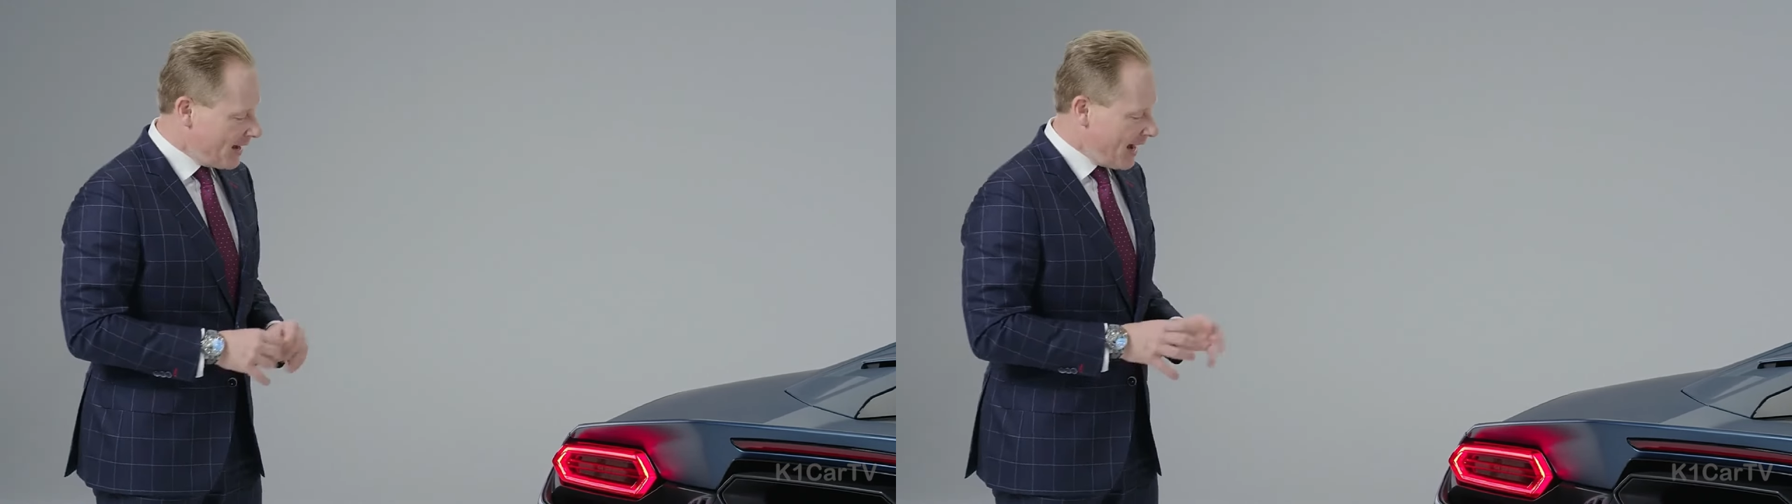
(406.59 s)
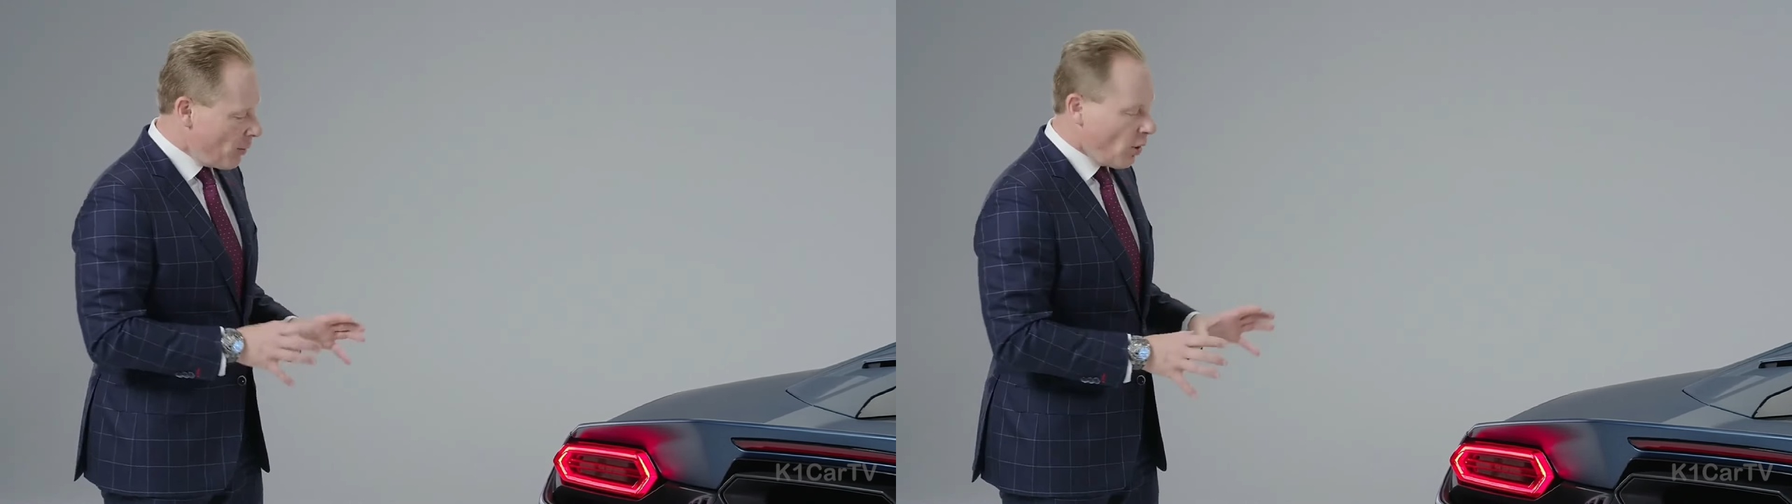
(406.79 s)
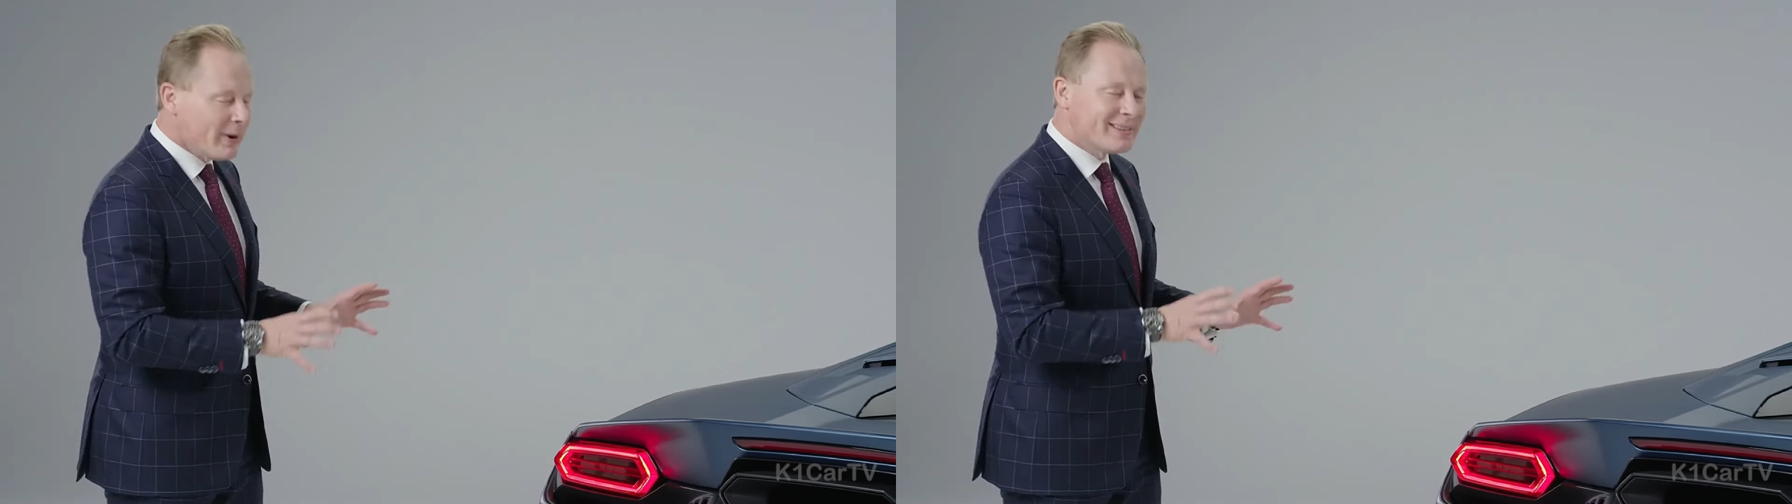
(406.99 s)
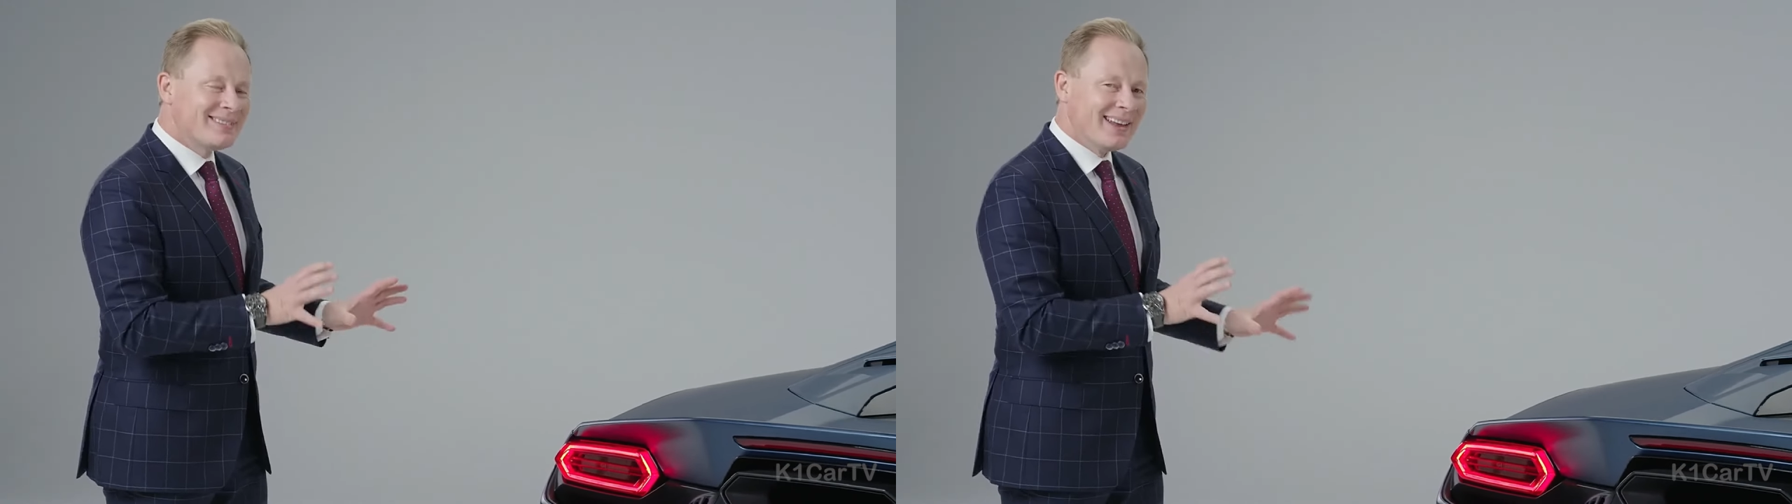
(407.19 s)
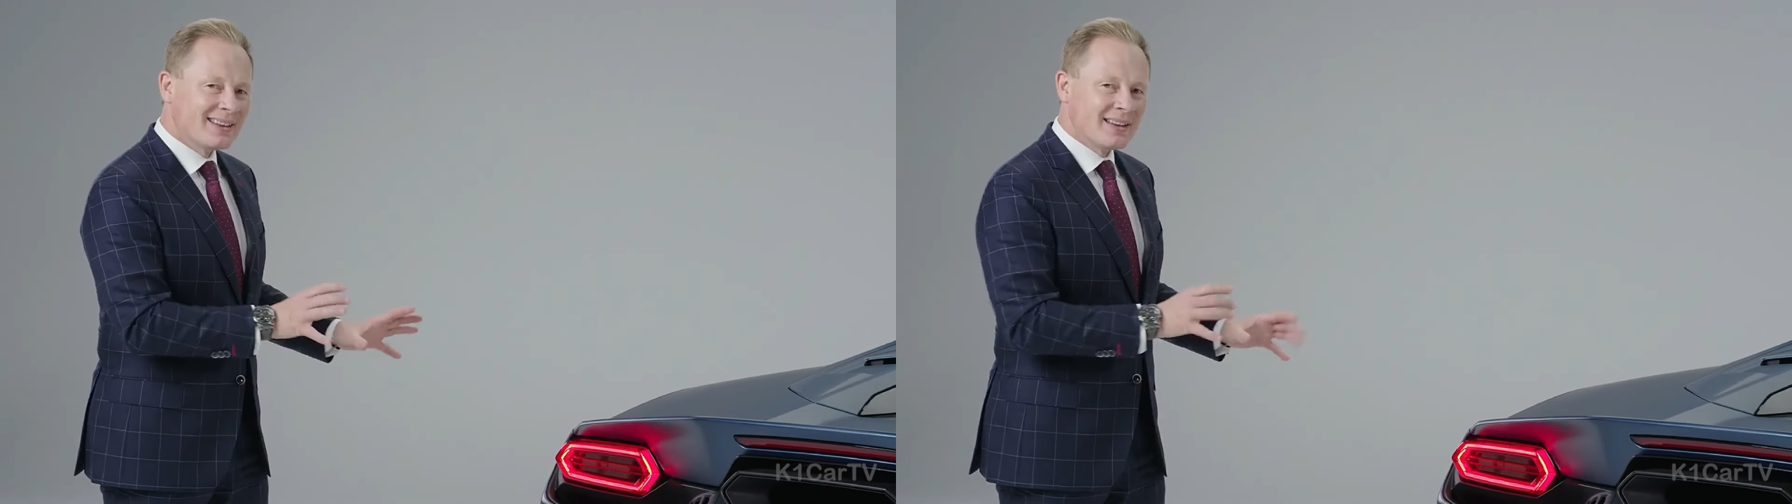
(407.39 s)
I'm always
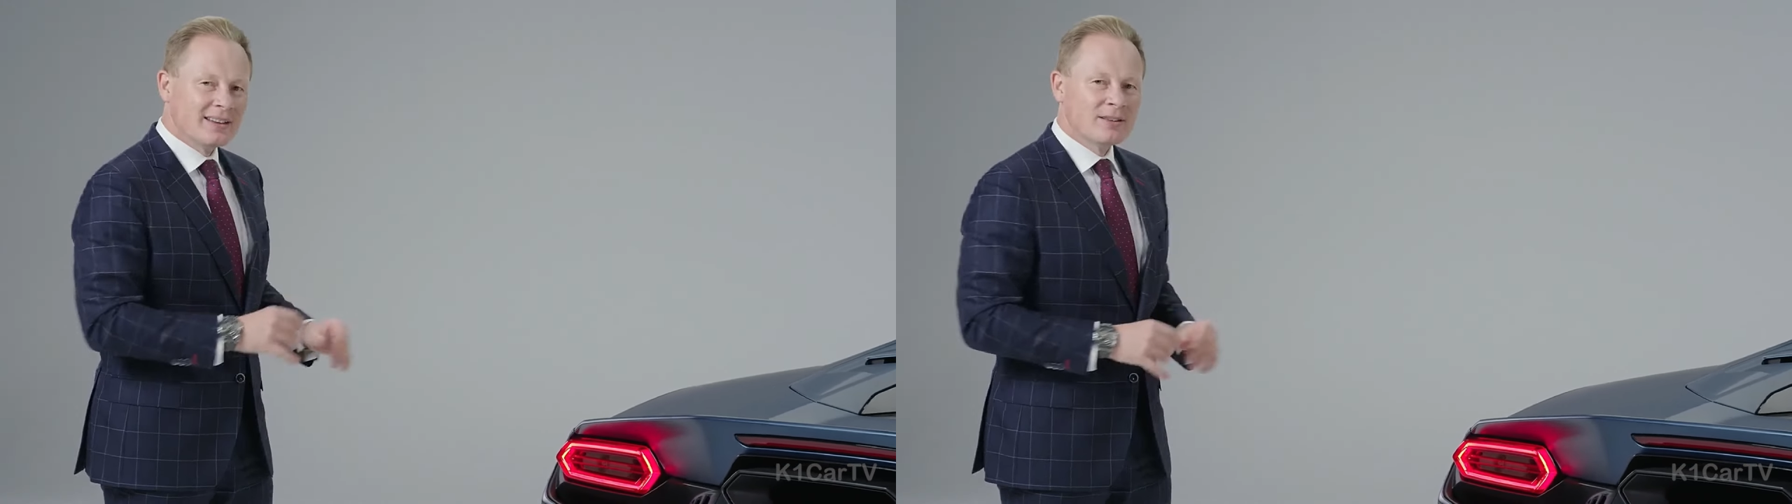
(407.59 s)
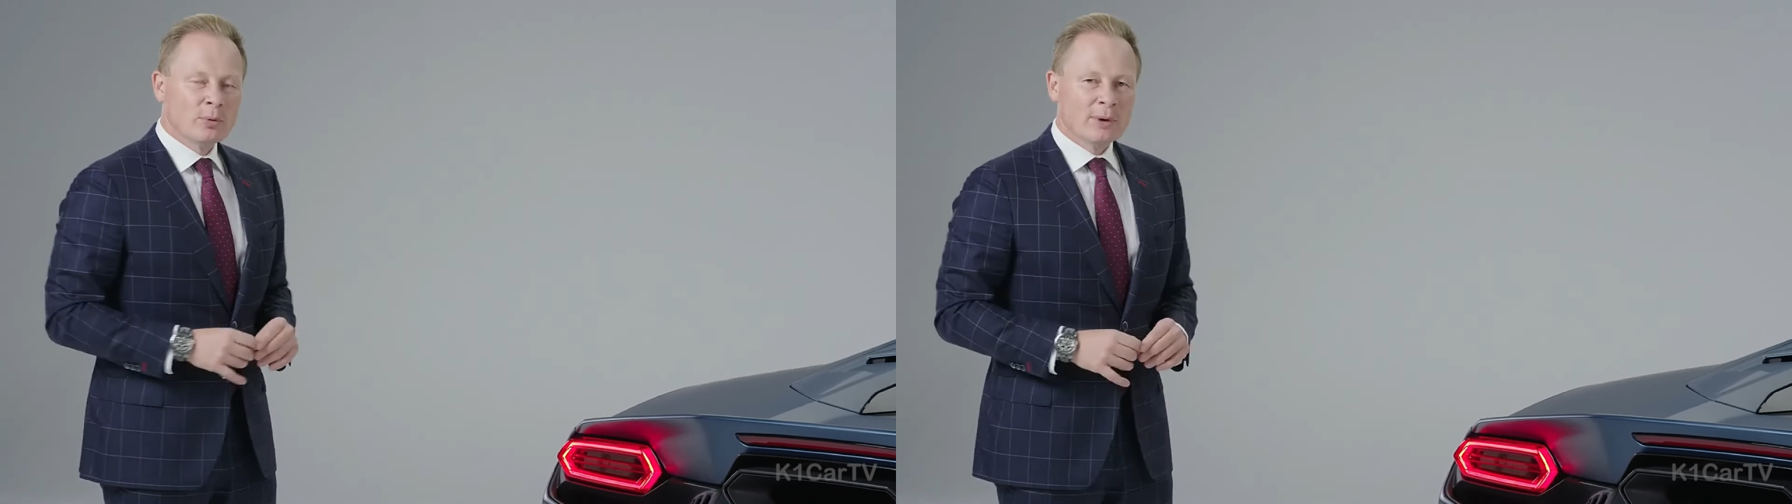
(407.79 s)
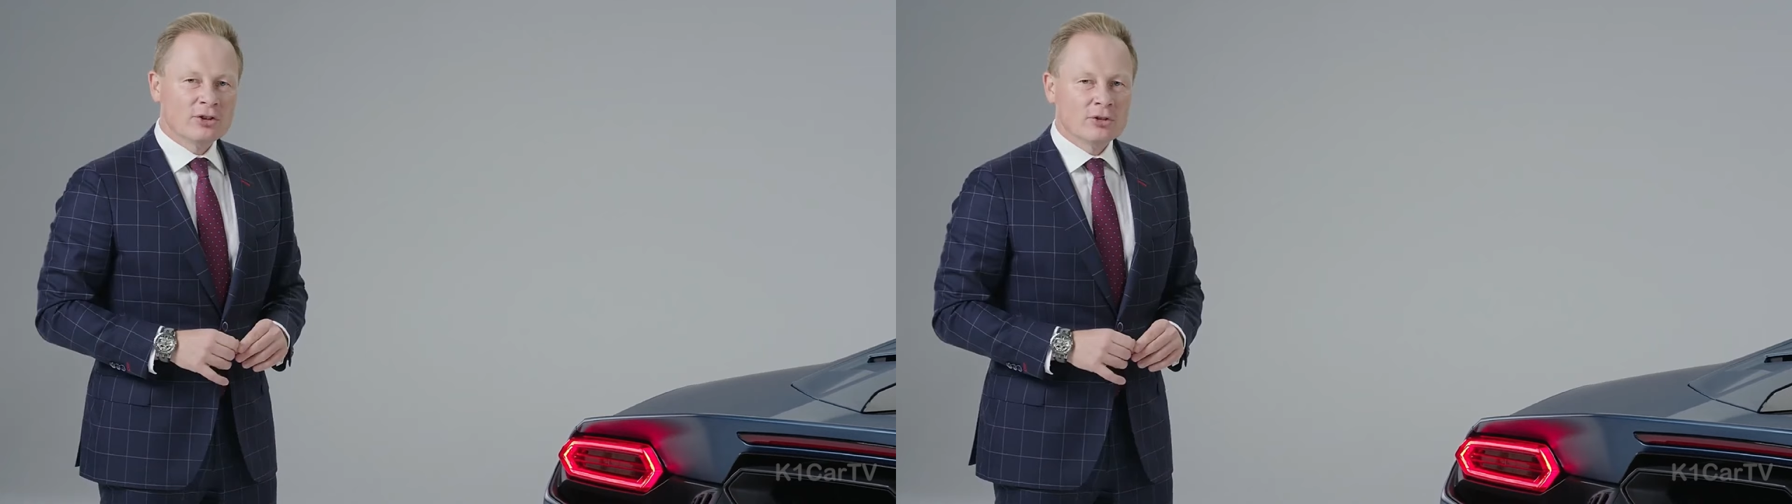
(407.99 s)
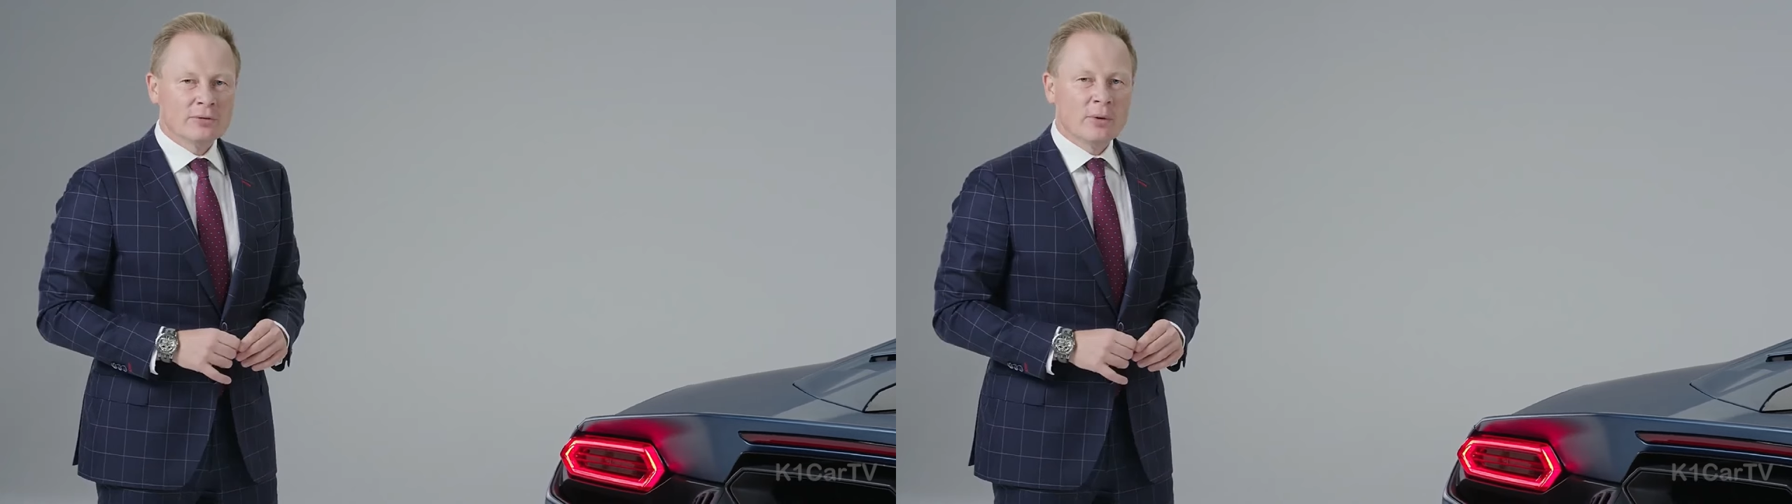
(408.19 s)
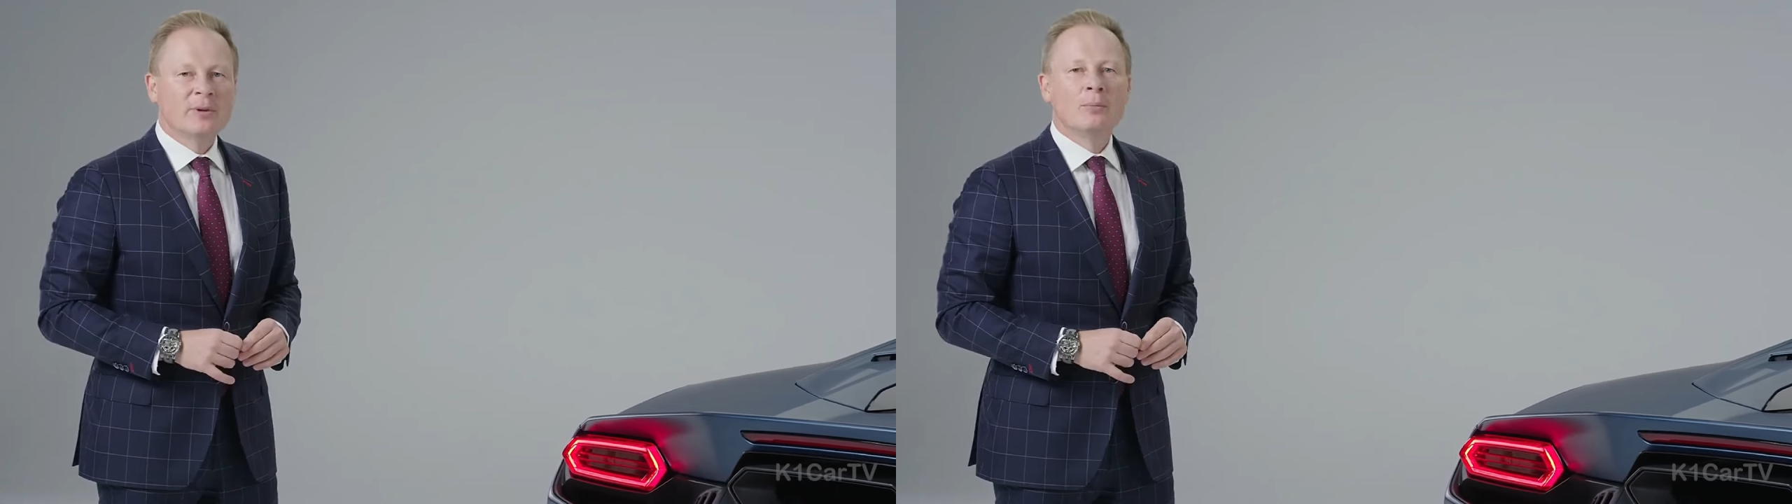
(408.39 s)
taking inspiration from